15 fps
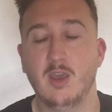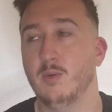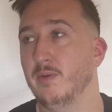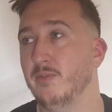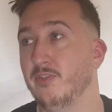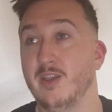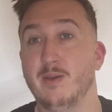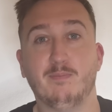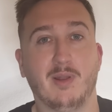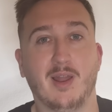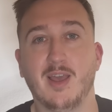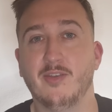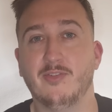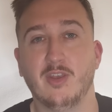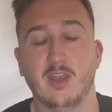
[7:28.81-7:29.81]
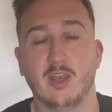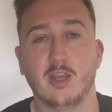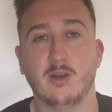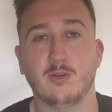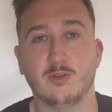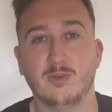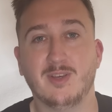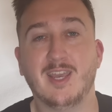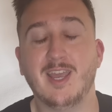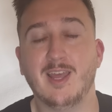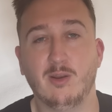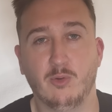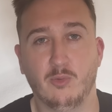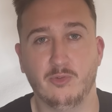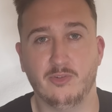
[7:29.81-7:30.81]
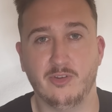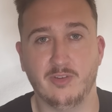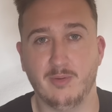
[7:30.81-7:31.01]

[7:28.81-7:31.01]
We've seen players, do kit launches.